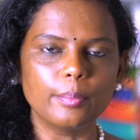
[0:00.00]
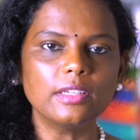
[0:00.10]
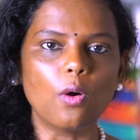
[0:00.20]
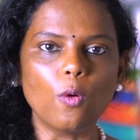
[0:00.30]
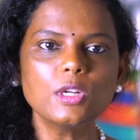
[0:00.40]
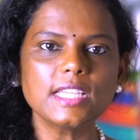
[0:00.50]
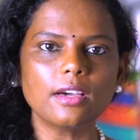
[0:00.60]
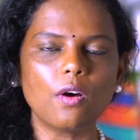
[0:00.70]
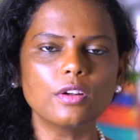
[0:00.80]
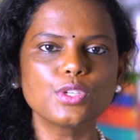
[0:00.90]
been
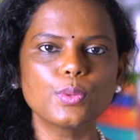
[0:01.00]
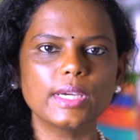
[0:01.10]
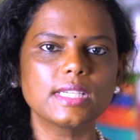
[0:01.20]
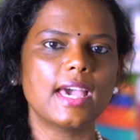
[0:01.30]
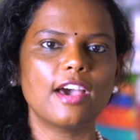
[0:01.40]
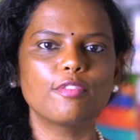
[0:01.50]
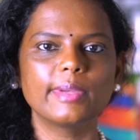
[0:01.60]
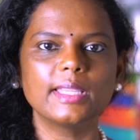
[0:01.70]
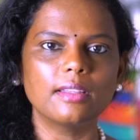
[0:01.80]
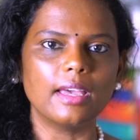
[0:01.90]
holding on to it have
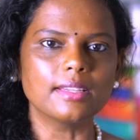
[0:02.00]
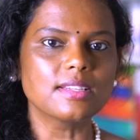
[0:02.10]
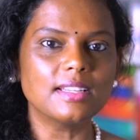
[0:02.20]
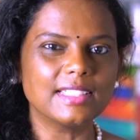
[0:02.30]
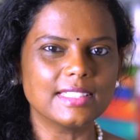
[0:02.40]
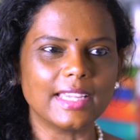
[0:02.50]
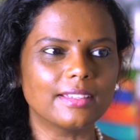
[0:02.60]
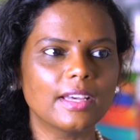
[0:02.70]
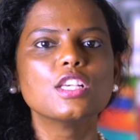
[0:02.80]
been eternally dead.